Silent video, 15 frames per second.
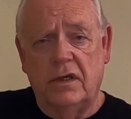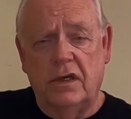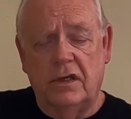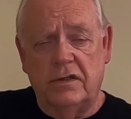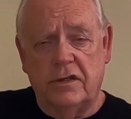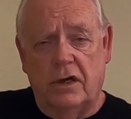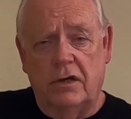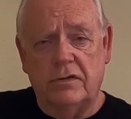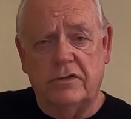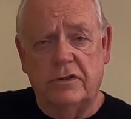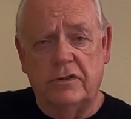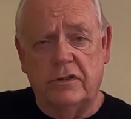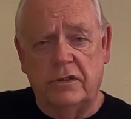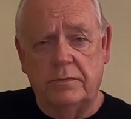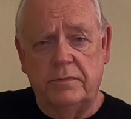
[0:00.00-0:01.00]
and talk to
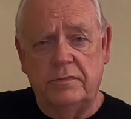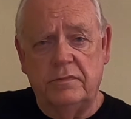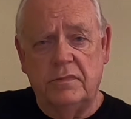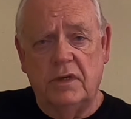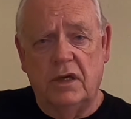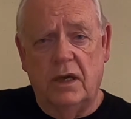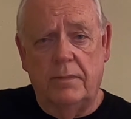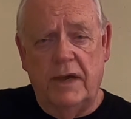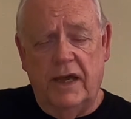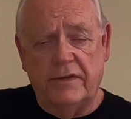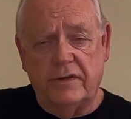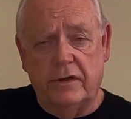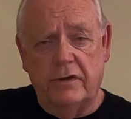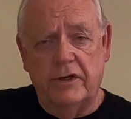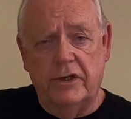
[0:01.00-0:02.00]
them about
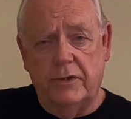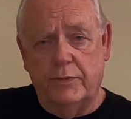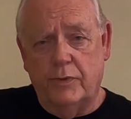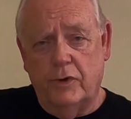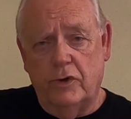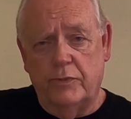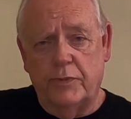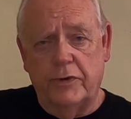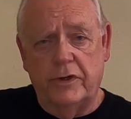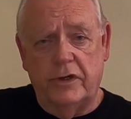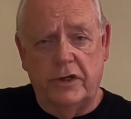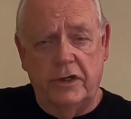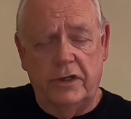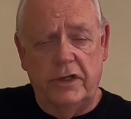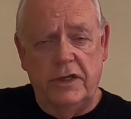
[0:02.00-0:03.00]
their inappropriate,
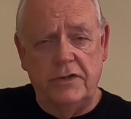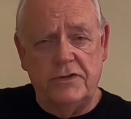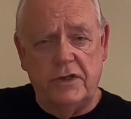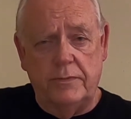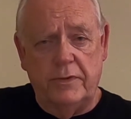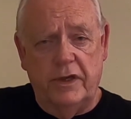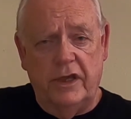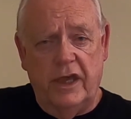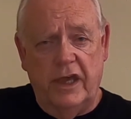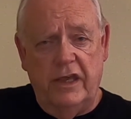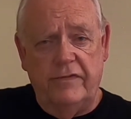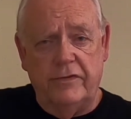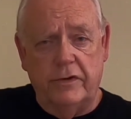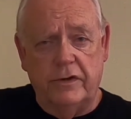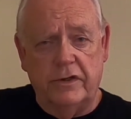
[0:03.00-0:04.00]
uneasy
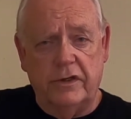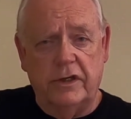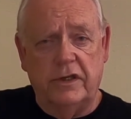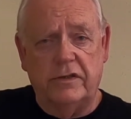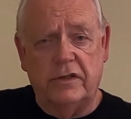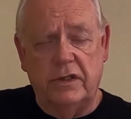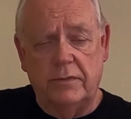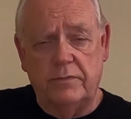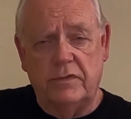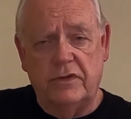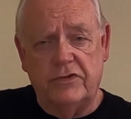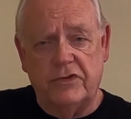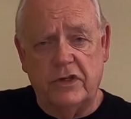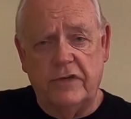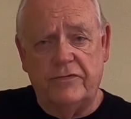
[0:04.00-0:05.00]
behavior and get them to
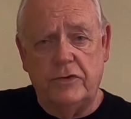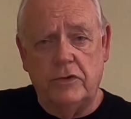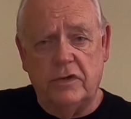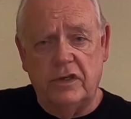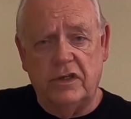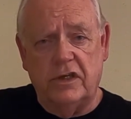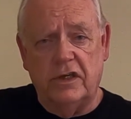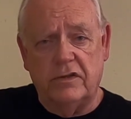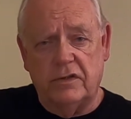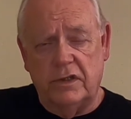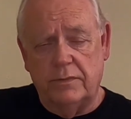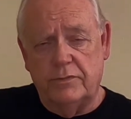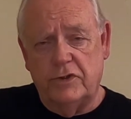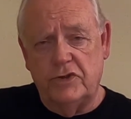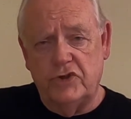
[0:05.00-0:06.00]
see if you can get
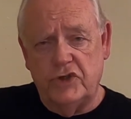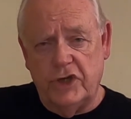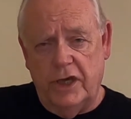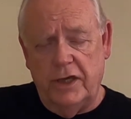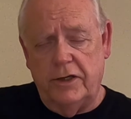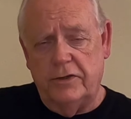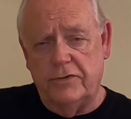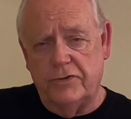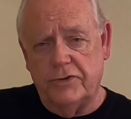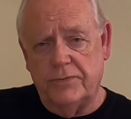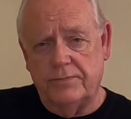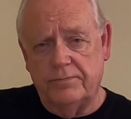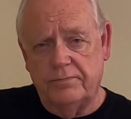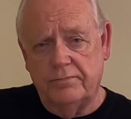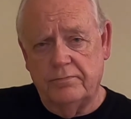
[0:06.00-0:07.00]
them to change.
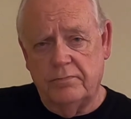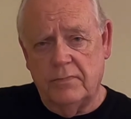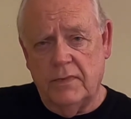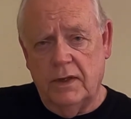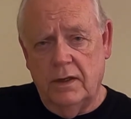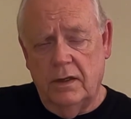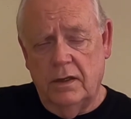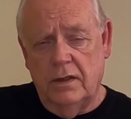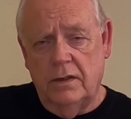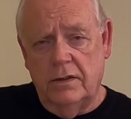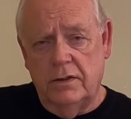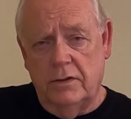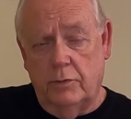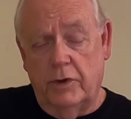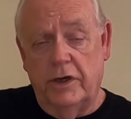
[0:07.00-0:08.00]

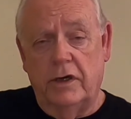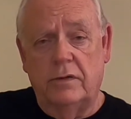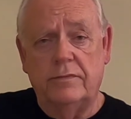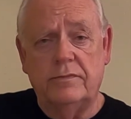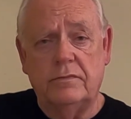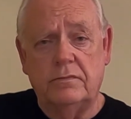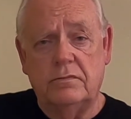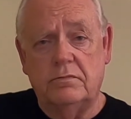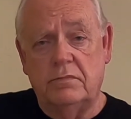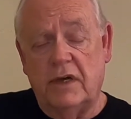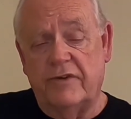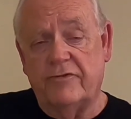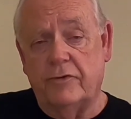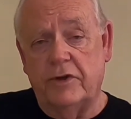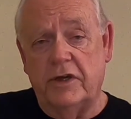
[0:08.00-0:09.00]
Well,
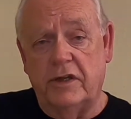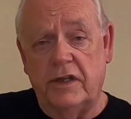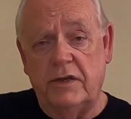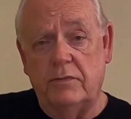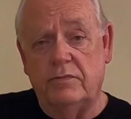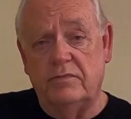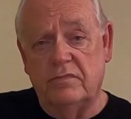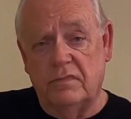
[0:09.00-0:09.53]
my friend, he